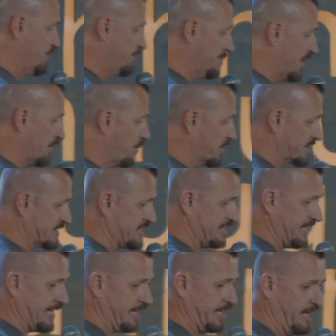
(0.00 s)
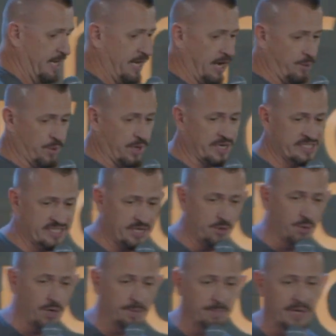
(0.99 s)
do blood work today. I want to see
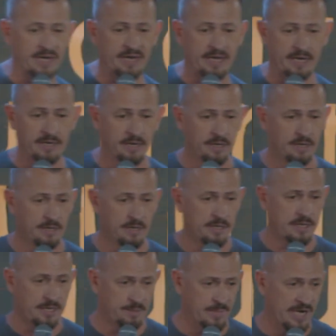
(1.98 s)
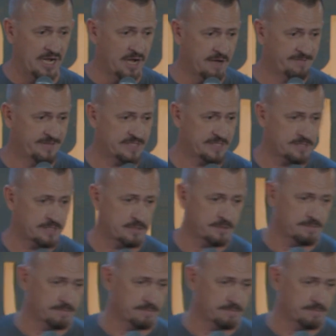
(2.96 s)
you on Monday in my office.